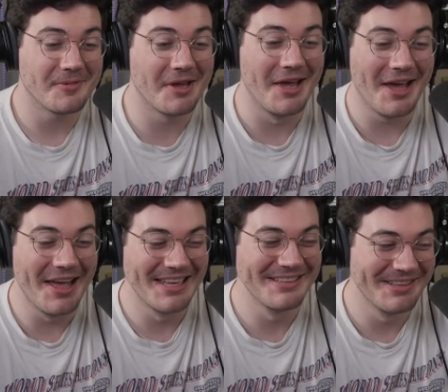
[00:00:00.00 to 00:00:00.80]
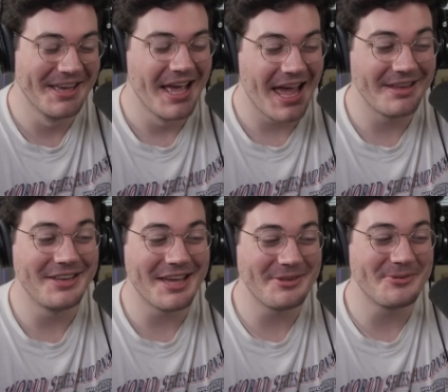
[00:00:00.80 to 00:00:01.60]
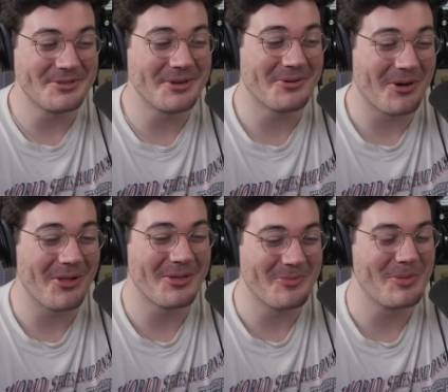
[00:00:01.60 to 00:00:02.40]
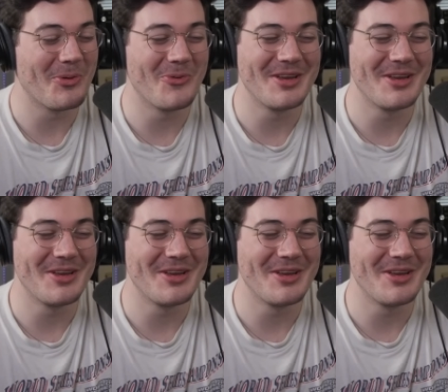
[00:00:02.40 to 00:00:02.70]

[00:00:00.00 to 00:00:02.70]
Yeah and yet you still call other people